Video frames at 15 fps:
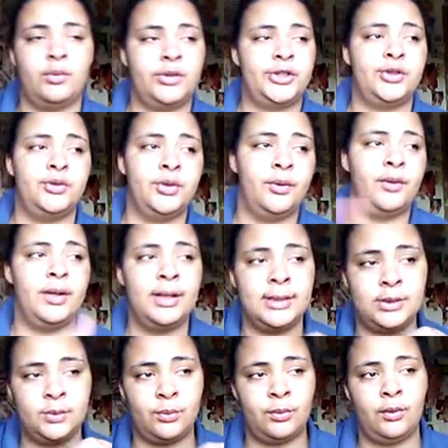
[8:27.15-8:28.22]
Would you do
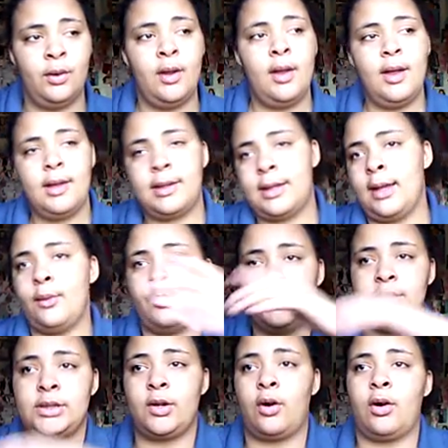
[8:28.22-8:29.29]
this? Can
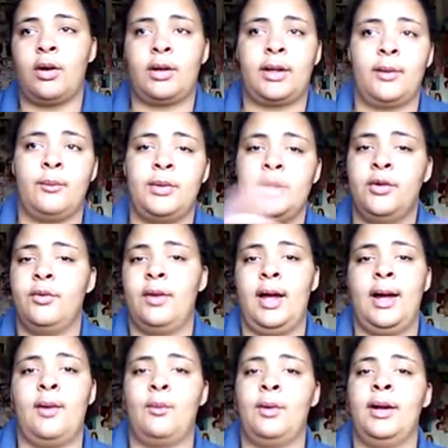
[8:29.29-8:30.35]
we talk? Can we do
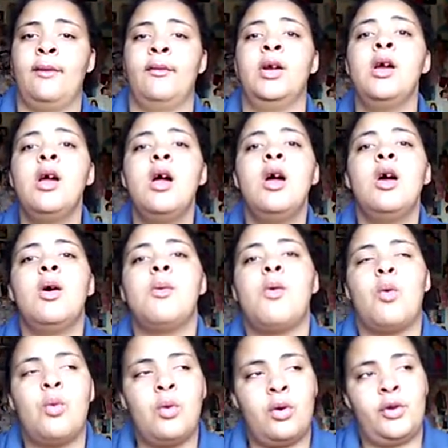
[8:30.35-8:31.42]
that? Whatever
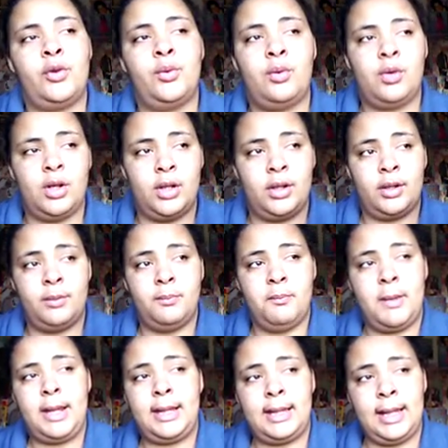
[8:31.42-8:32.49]
or you could
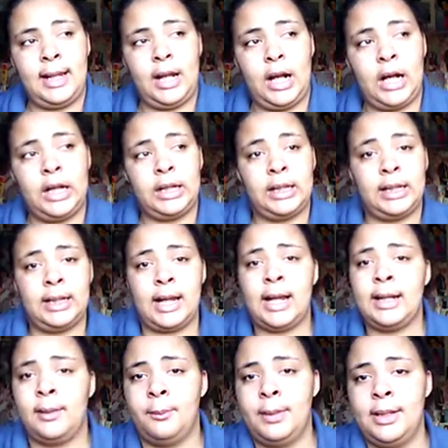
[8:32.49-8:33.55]
make it
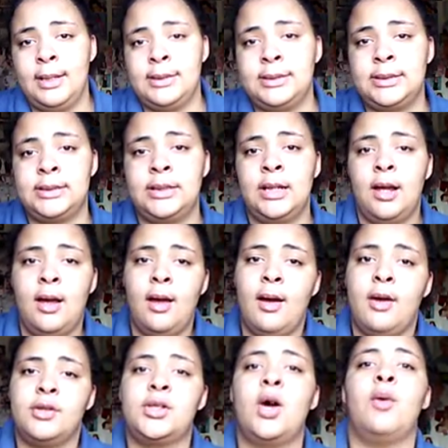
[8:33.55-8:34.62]
anonymous.
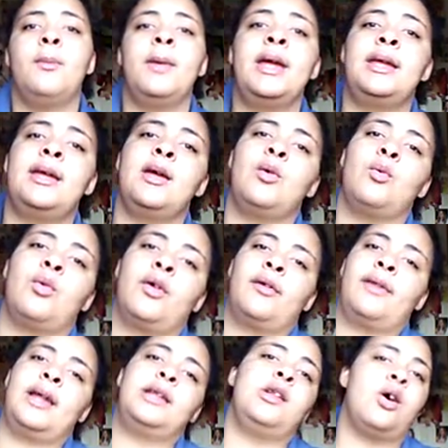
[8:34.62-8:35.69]
Don't make it
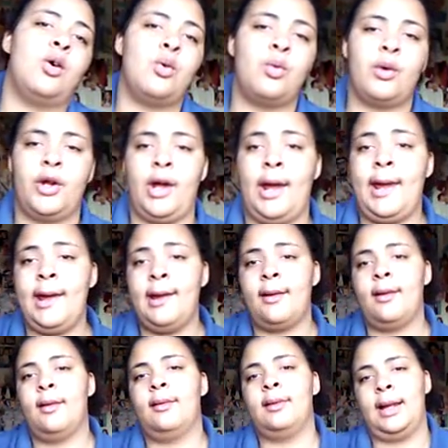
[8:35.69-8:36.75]
where they know where your
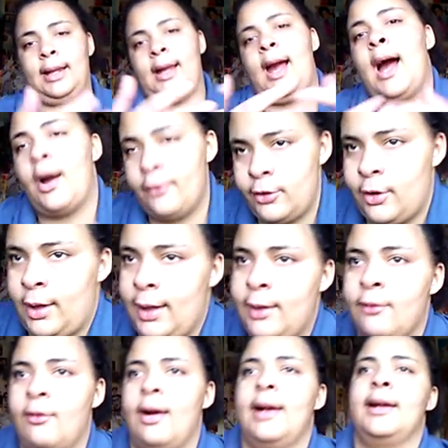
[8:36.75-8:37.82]
hand, like how your
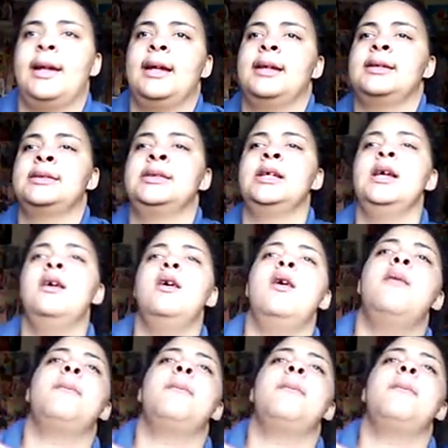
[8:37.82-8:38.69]
handwriting is.